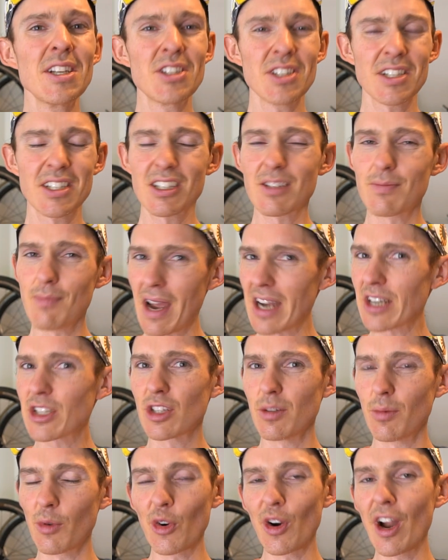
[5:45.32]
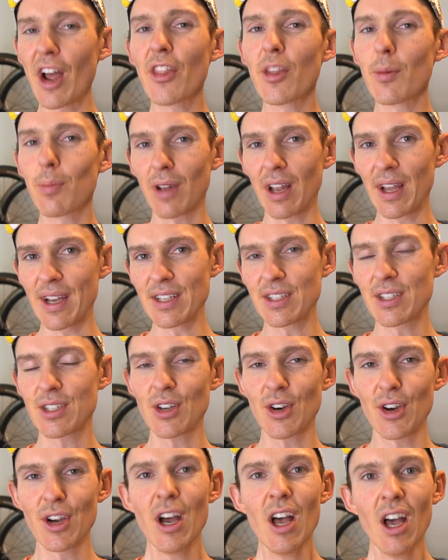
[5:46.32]
just smashed them around the place.
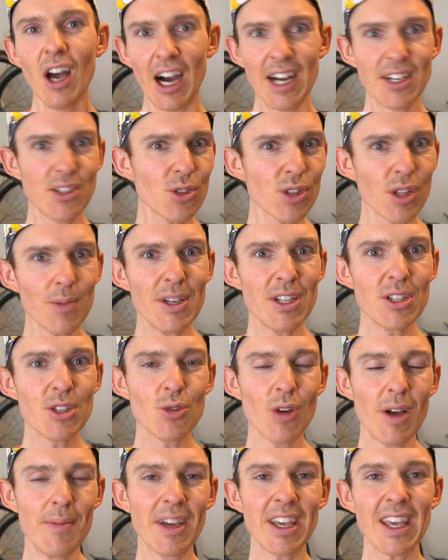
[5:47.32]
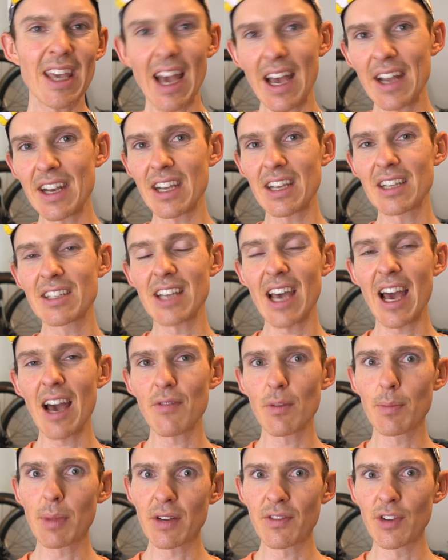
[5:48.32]
So I took them into a mechanic to
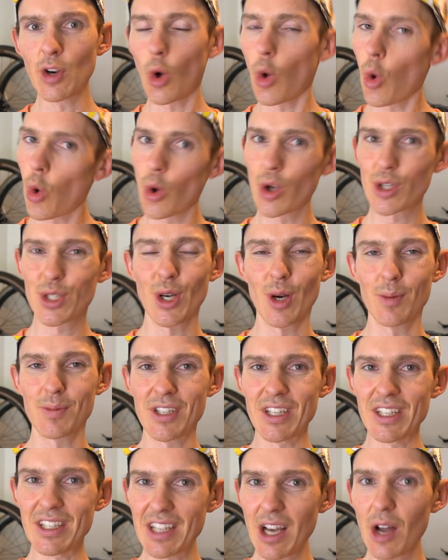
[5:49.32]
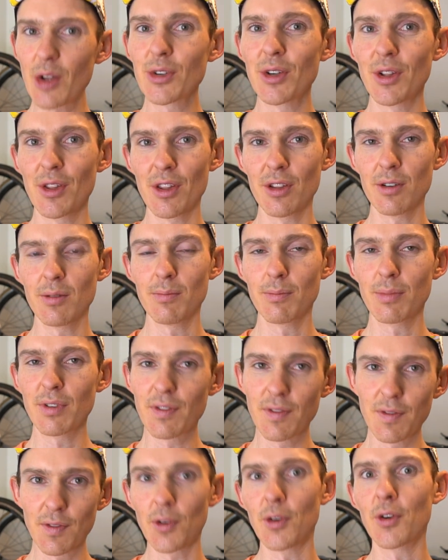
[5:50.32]
have a bit of an autopsy done on them
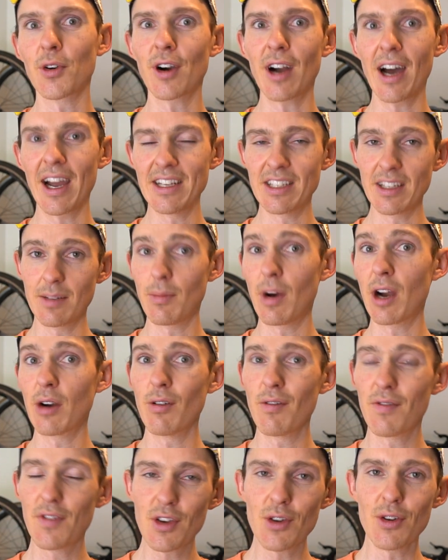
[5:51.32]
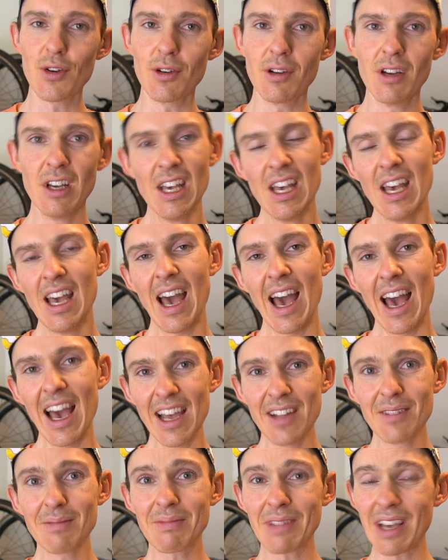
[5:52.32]
before I did my review.
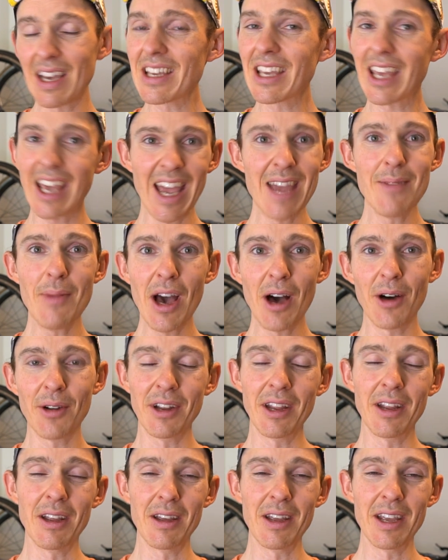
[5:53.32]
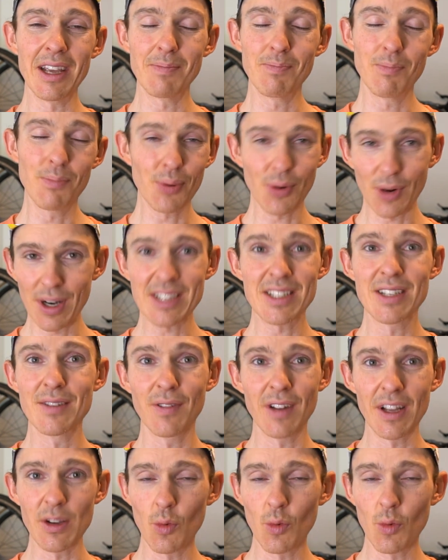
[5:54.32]
And they came out impressively